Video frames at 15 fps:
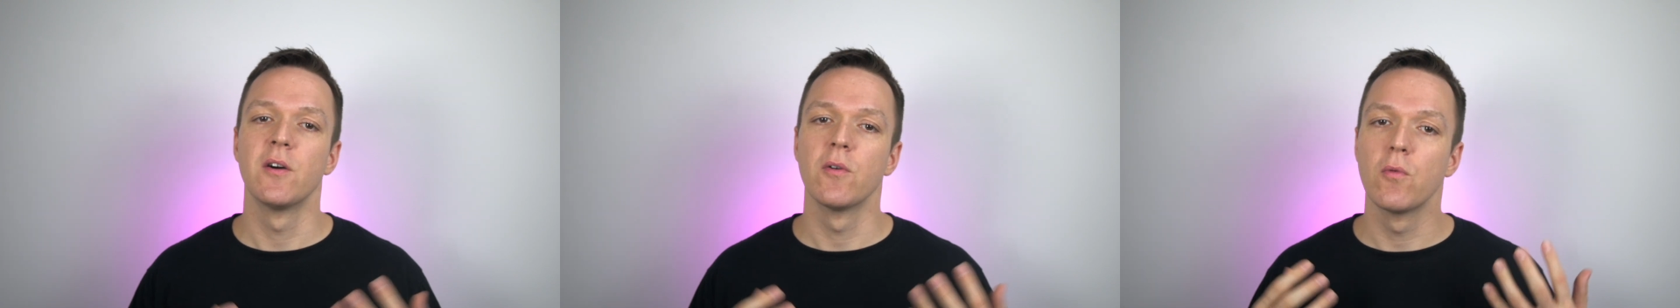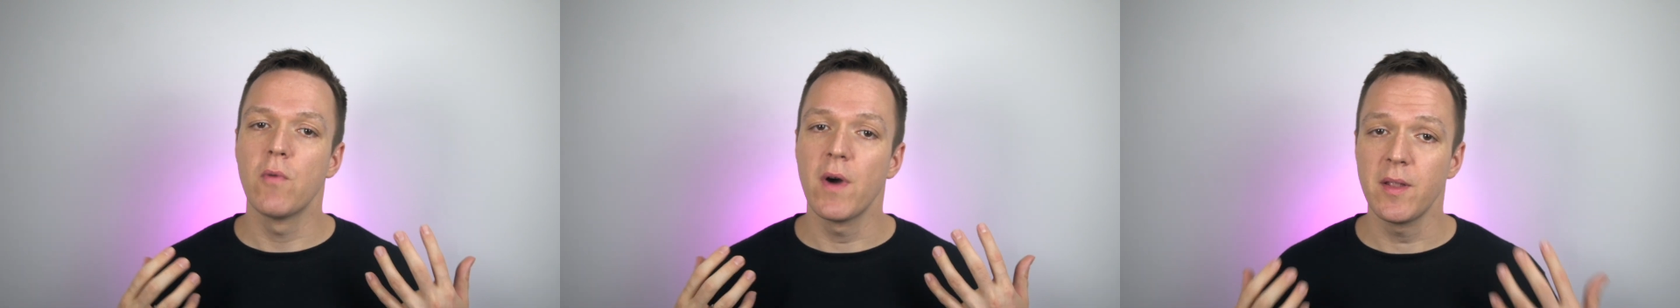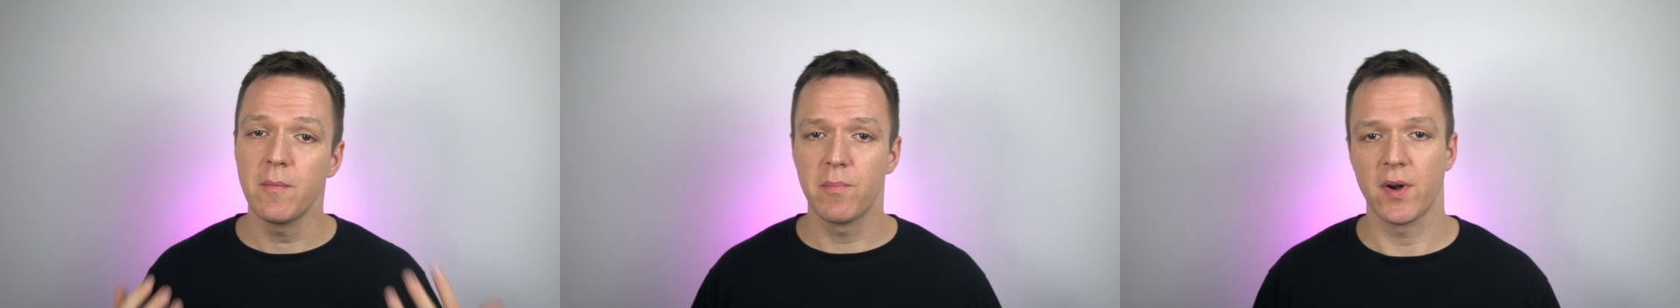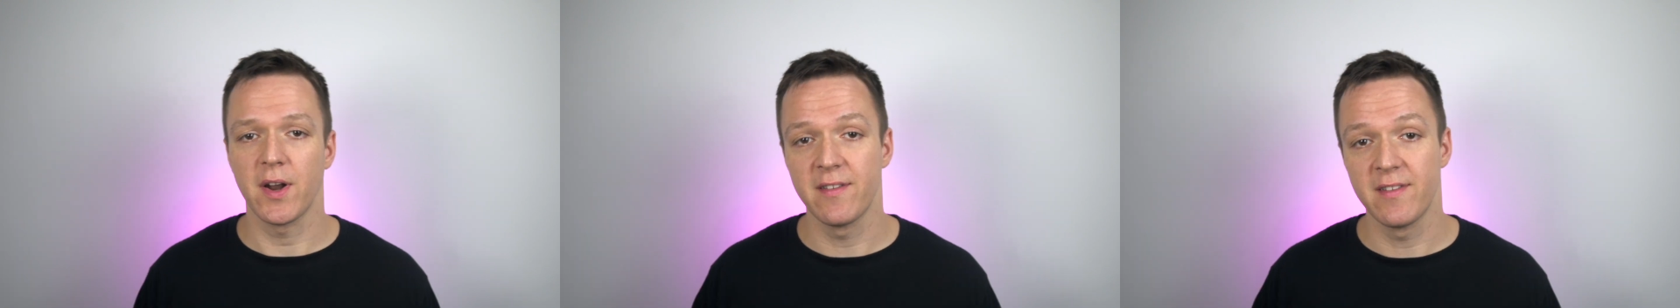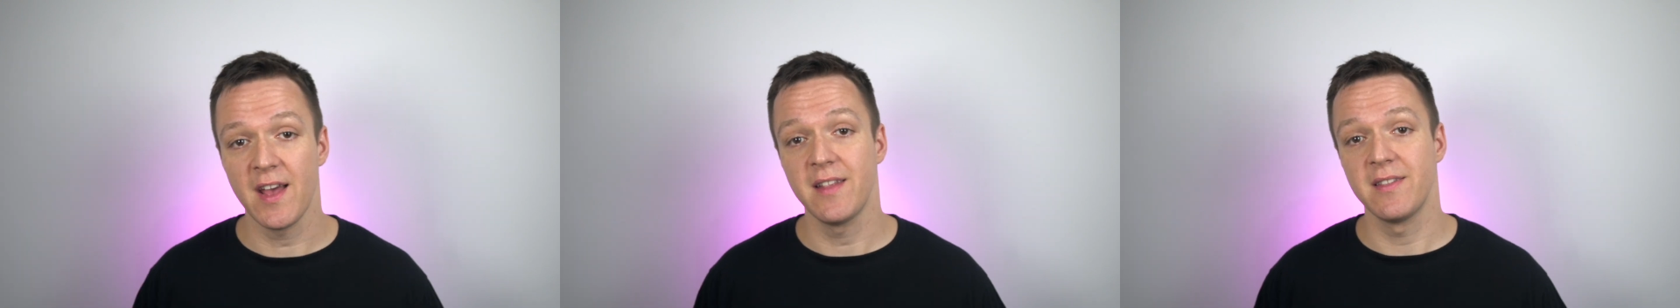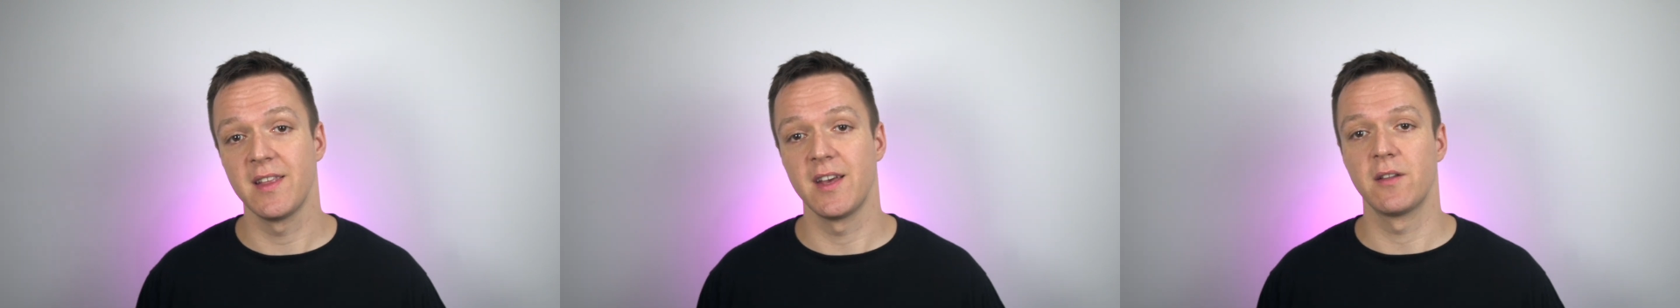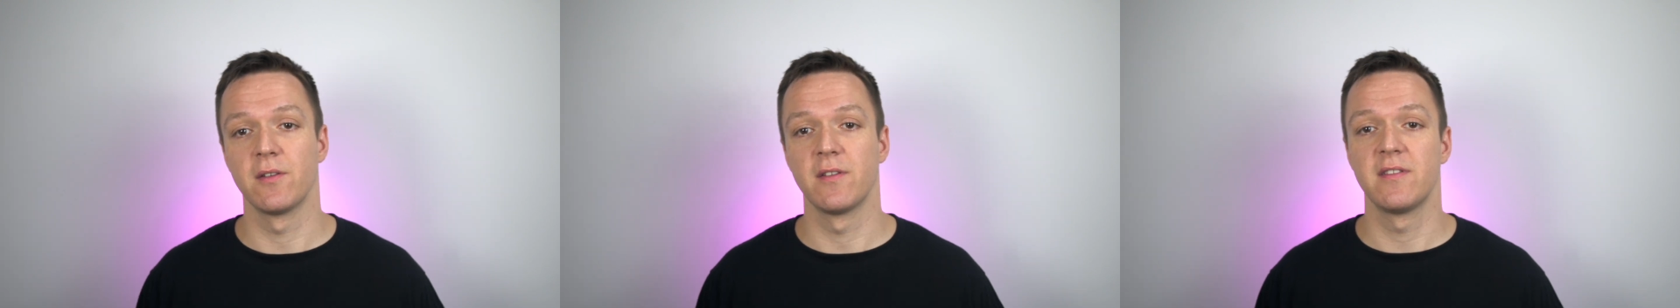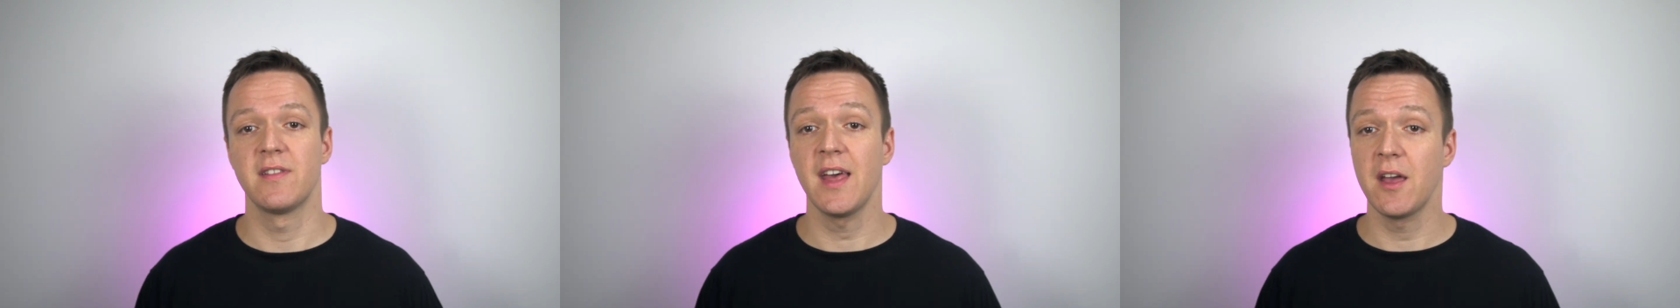When presenting to
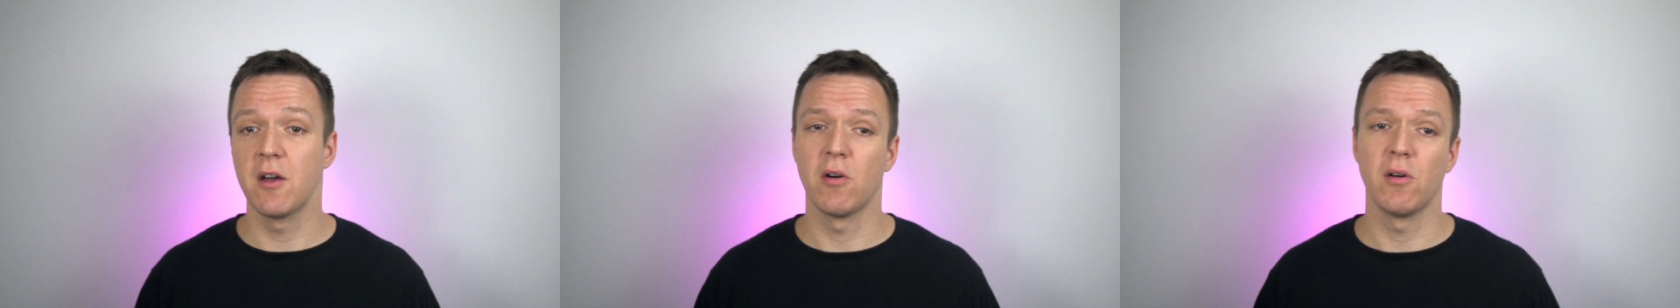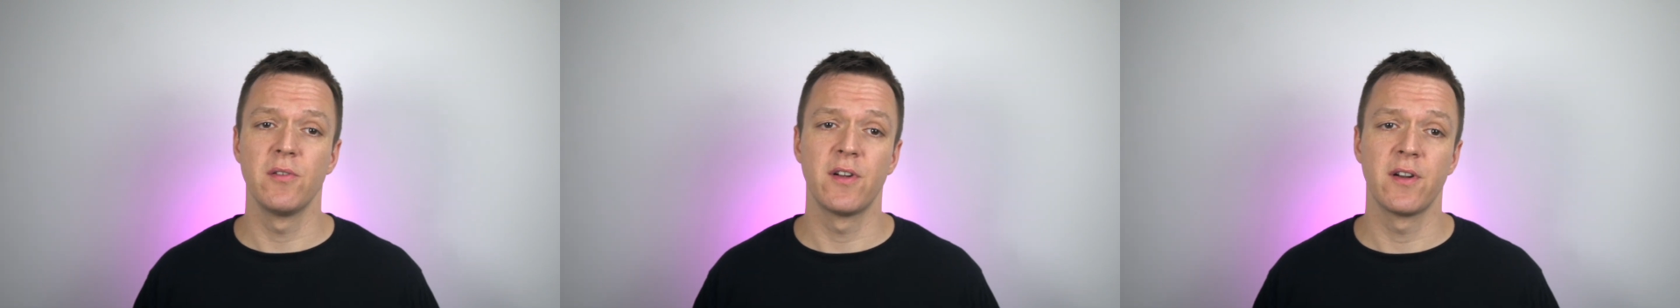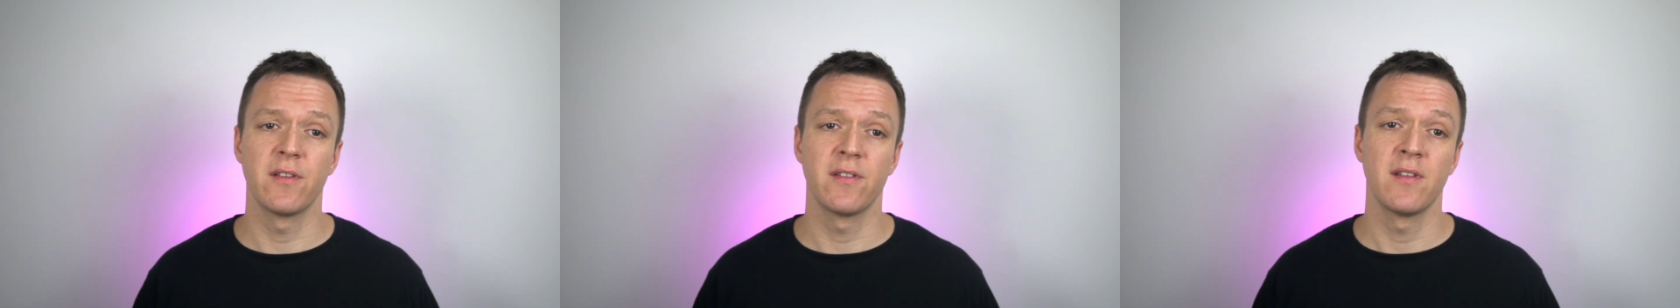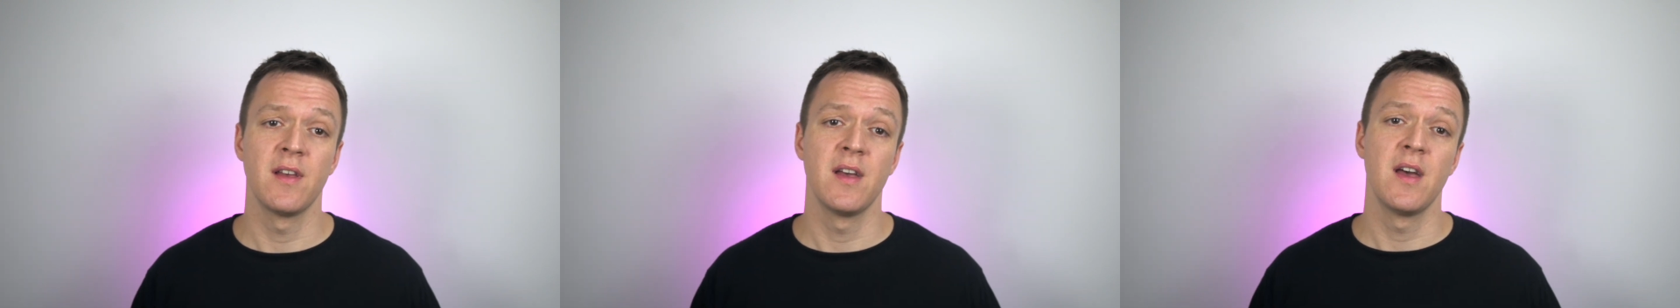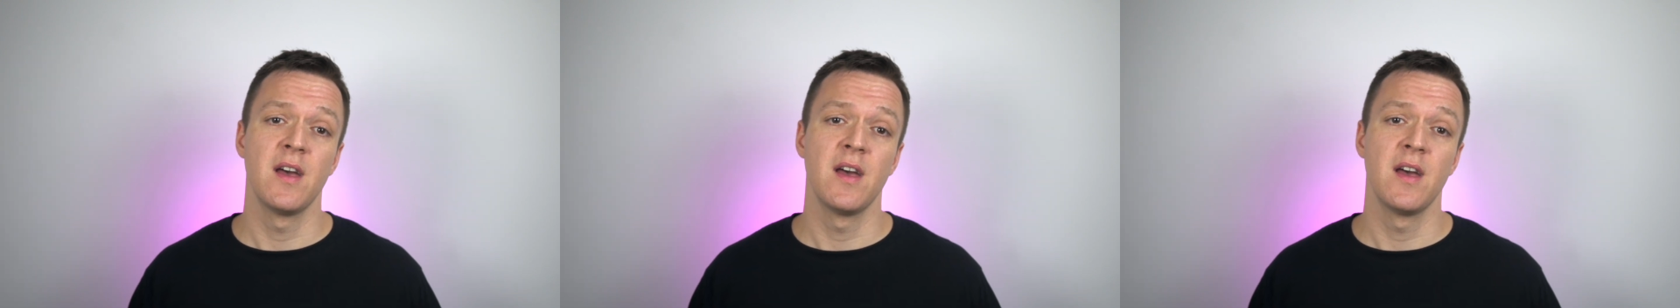stakeholders,